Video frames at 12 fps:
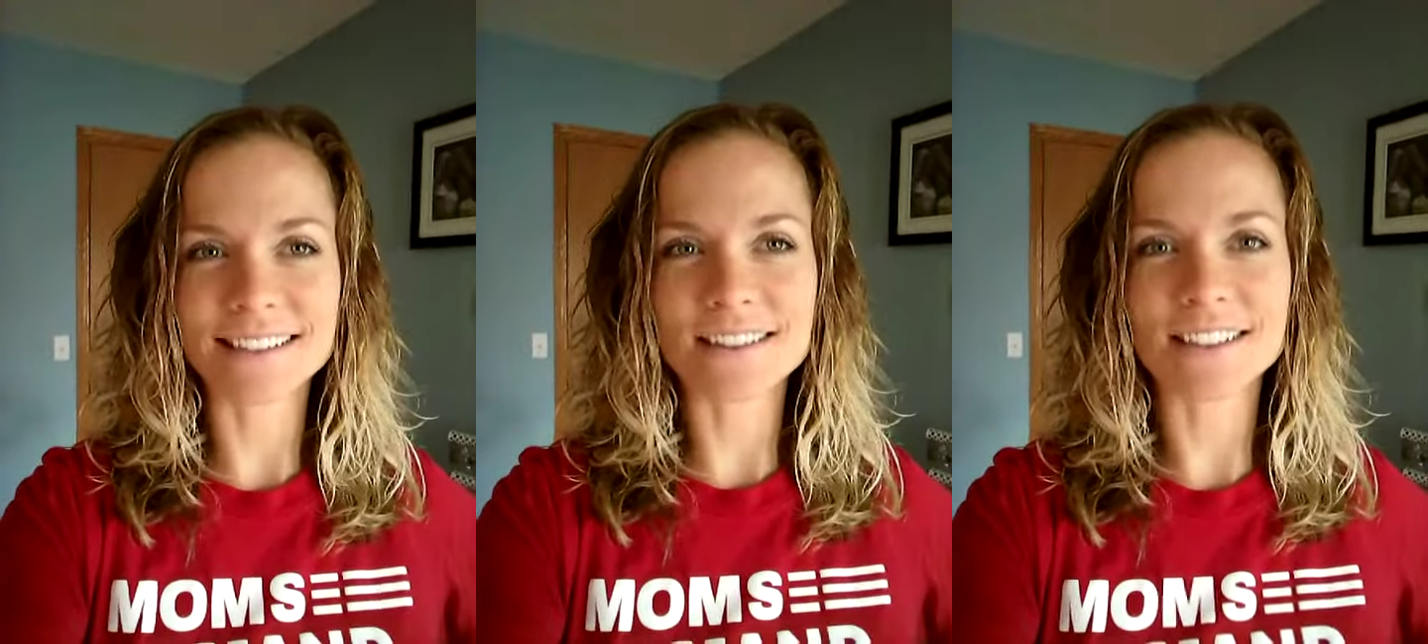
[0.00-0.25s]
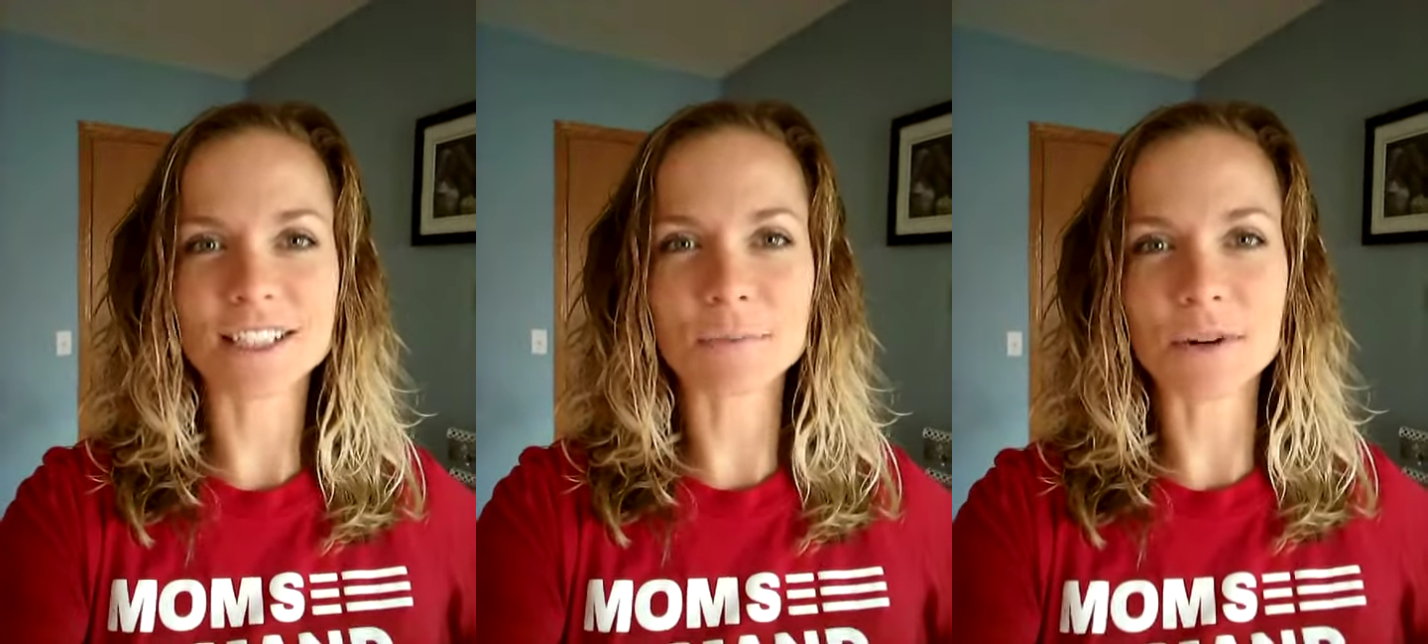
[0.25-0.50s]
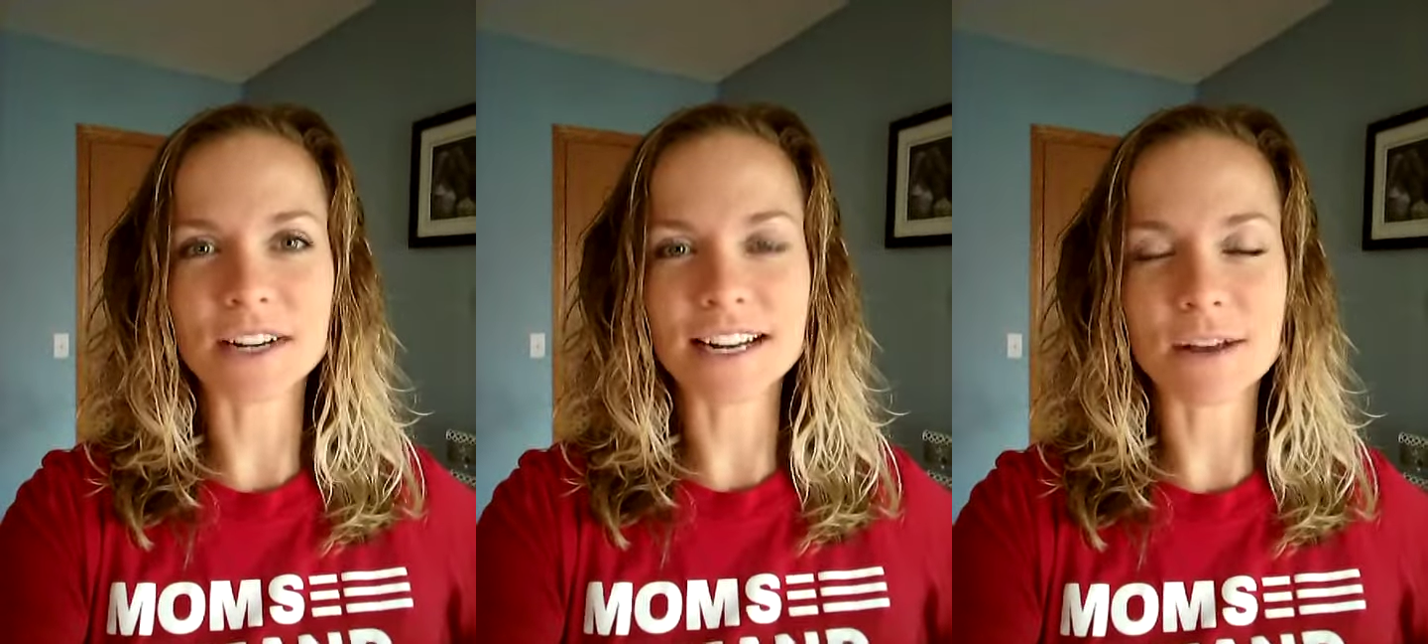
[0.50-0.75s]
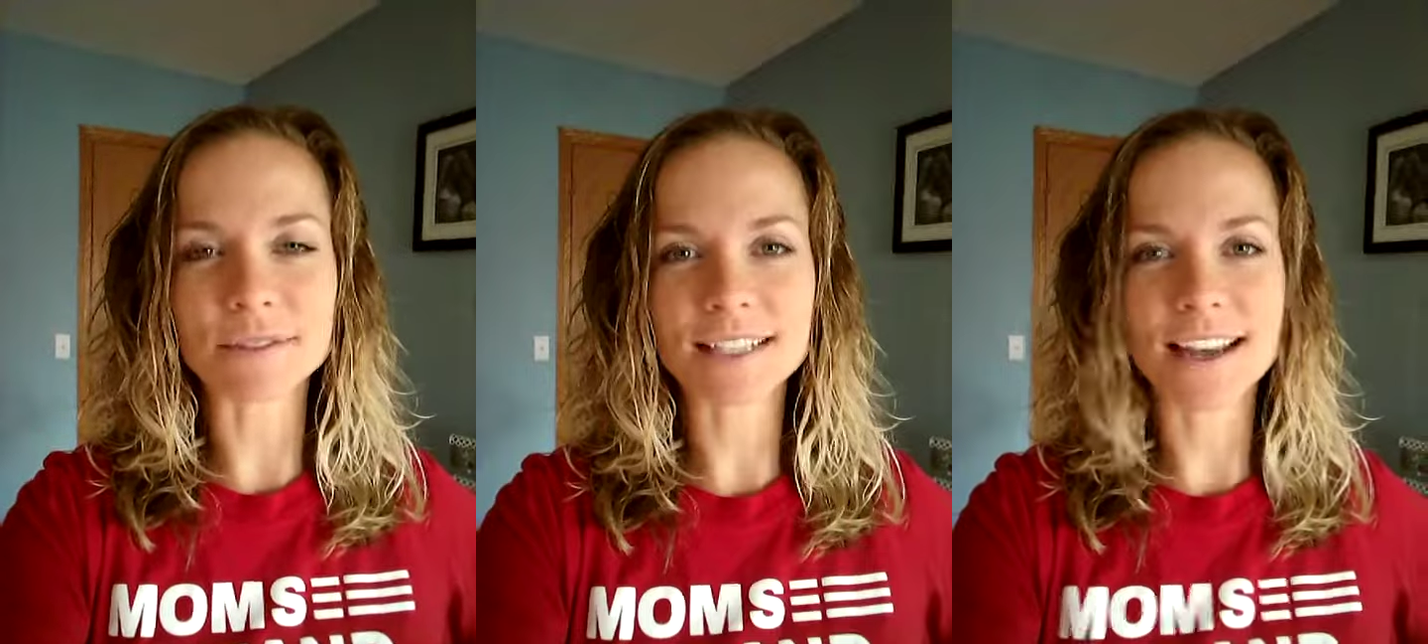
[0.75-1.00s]
this morning I
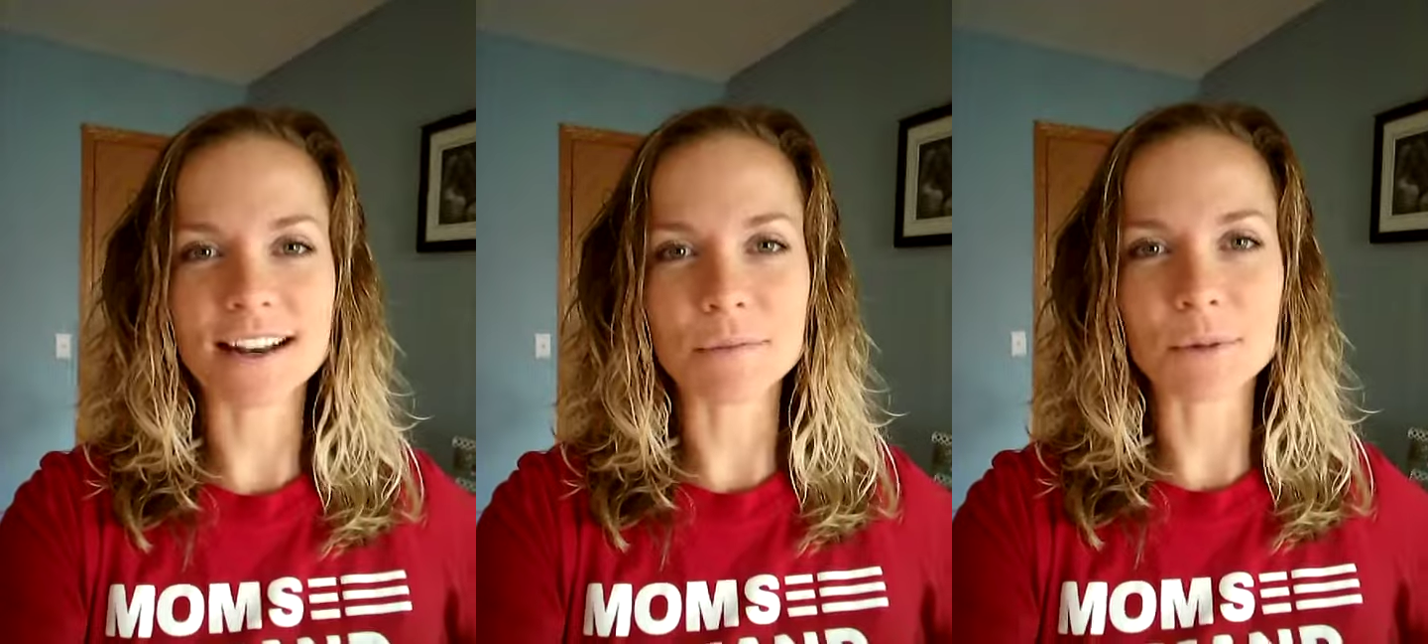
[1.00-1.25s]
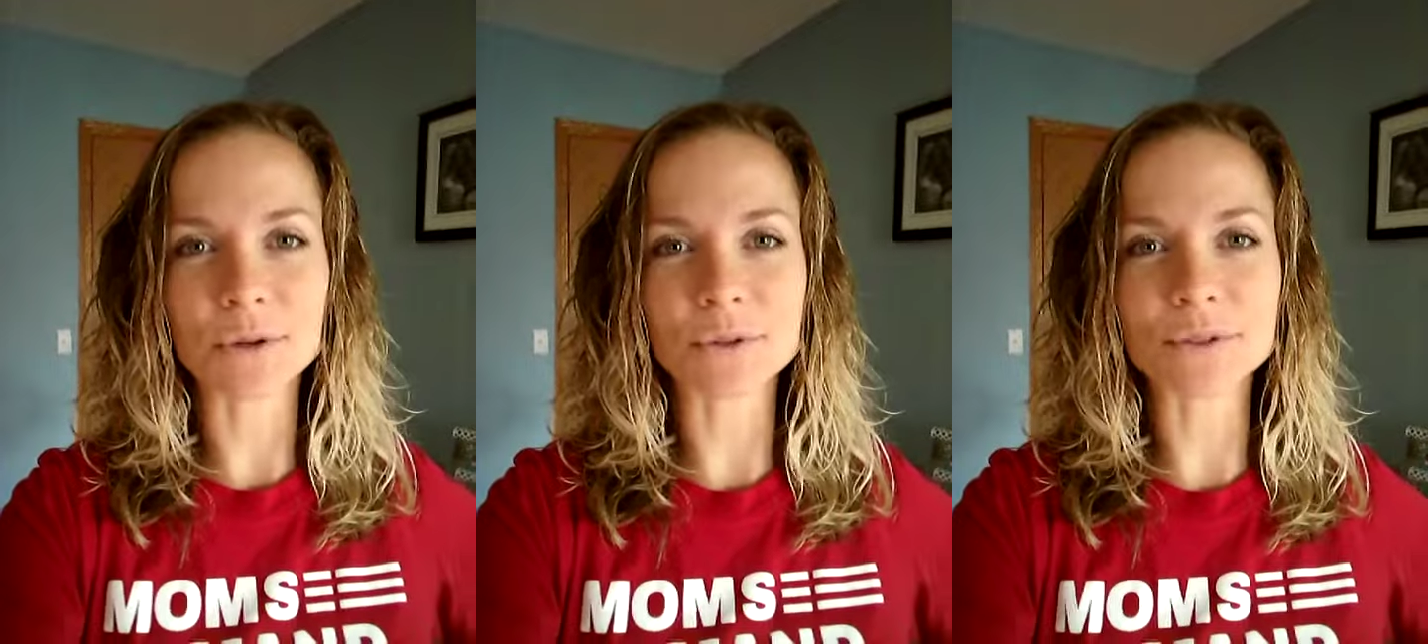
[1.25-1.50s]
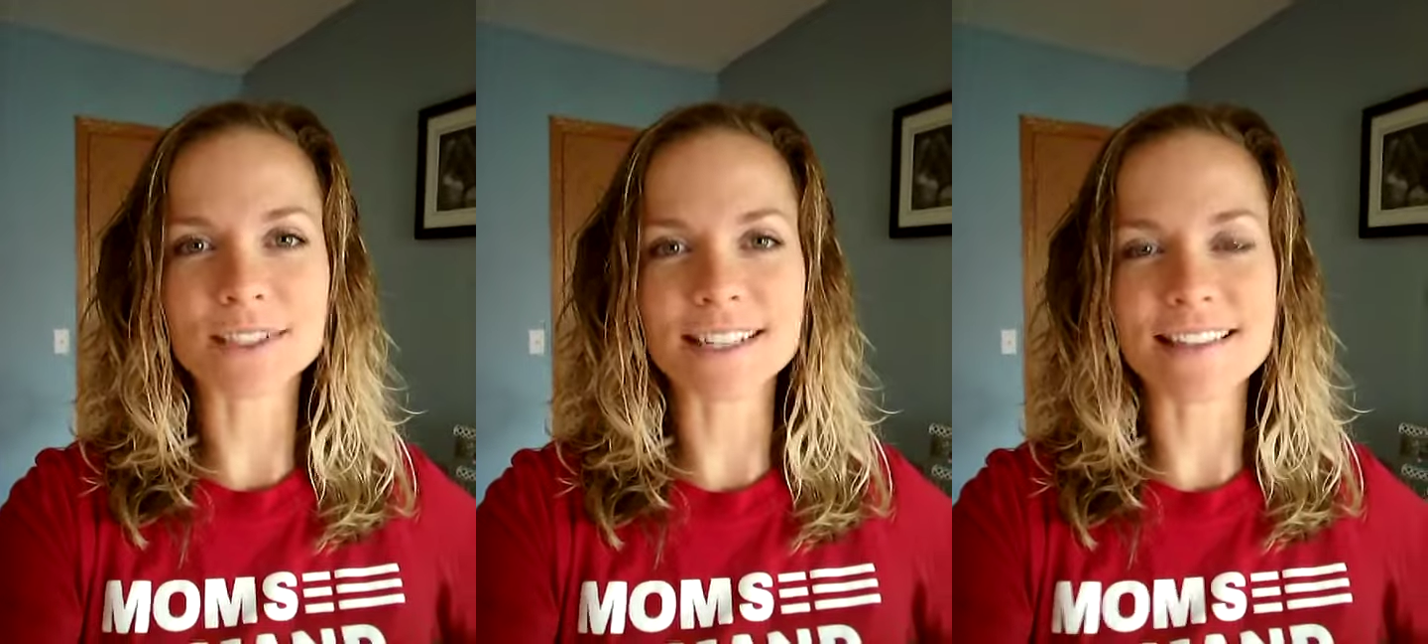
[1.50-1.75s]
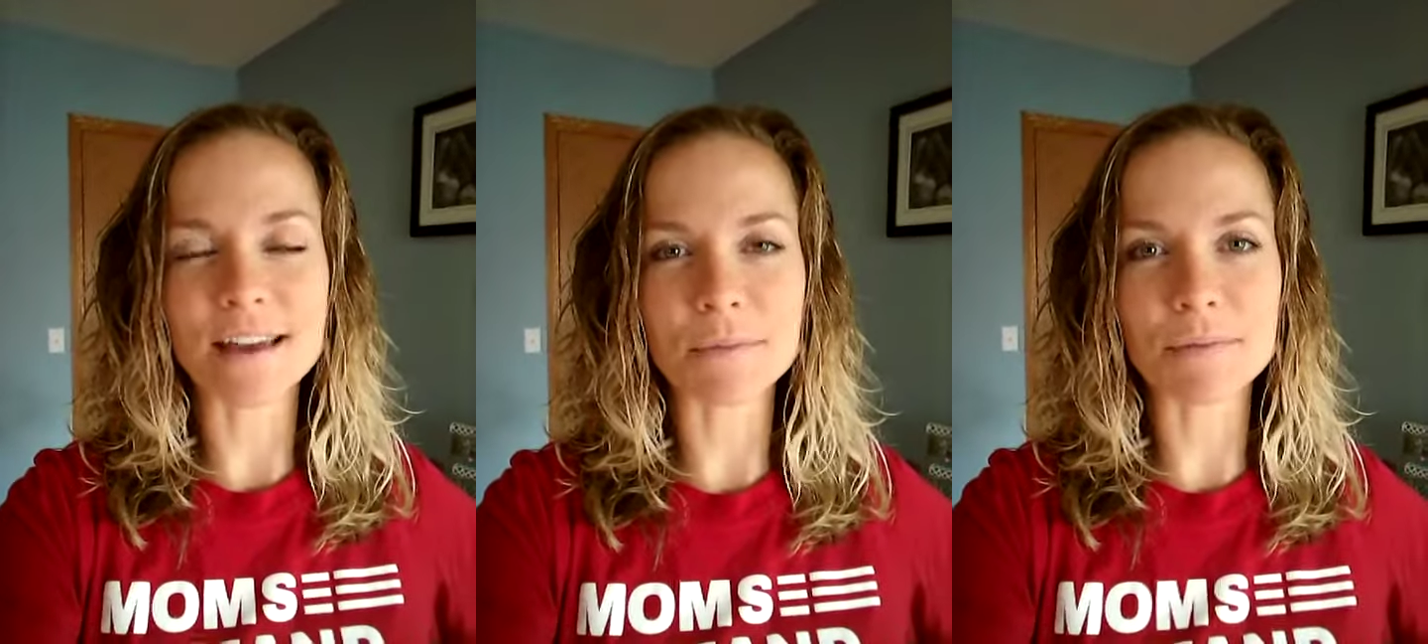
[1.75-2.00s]
was kind of perusing
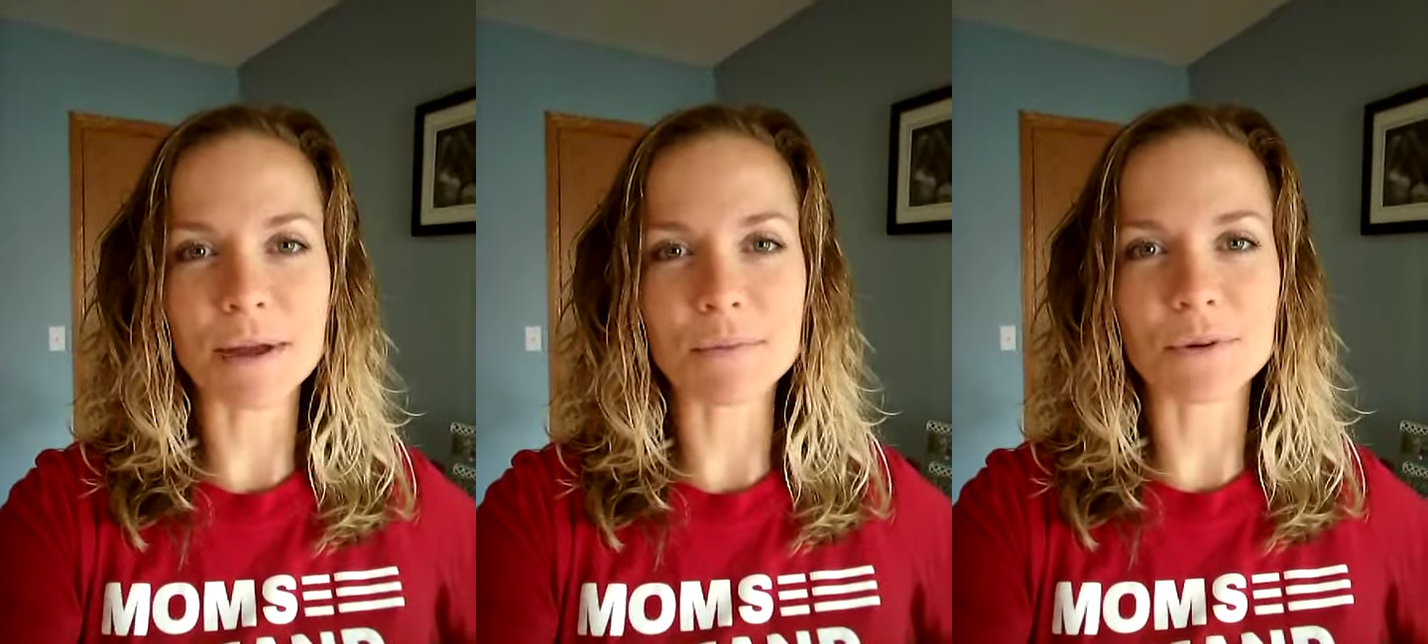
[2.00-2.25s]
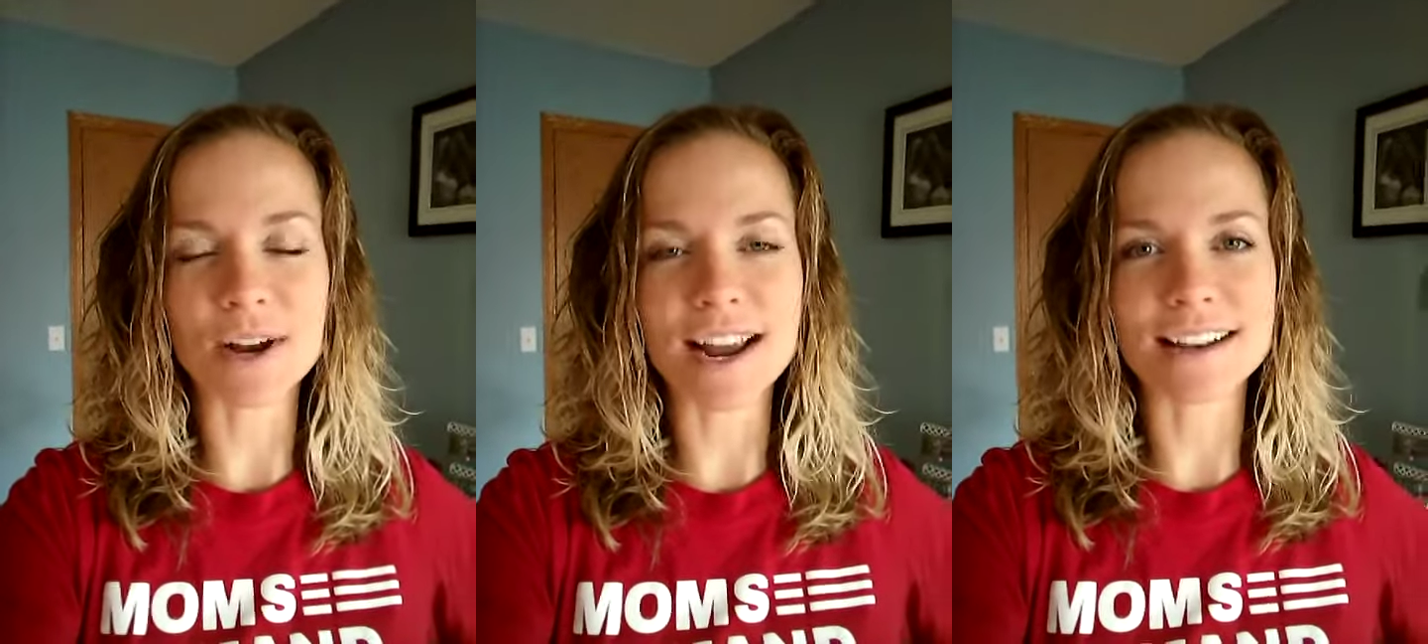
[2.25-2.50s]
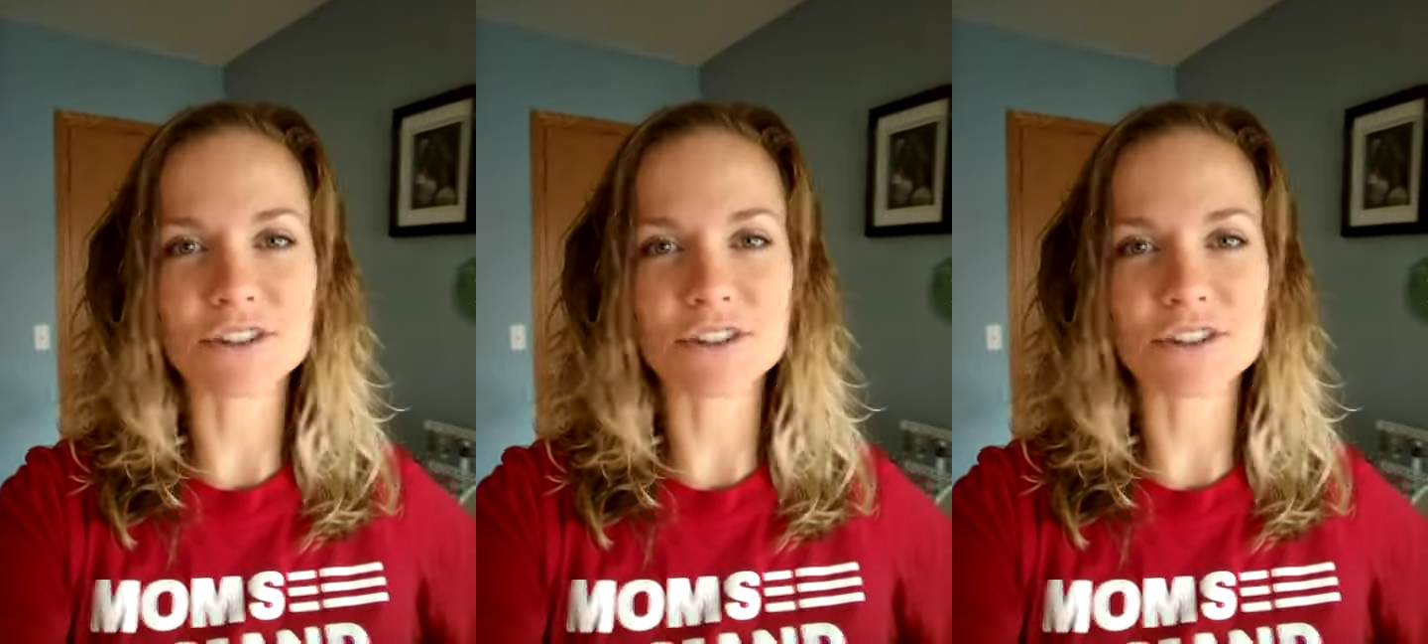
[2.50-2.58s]
them in my brain,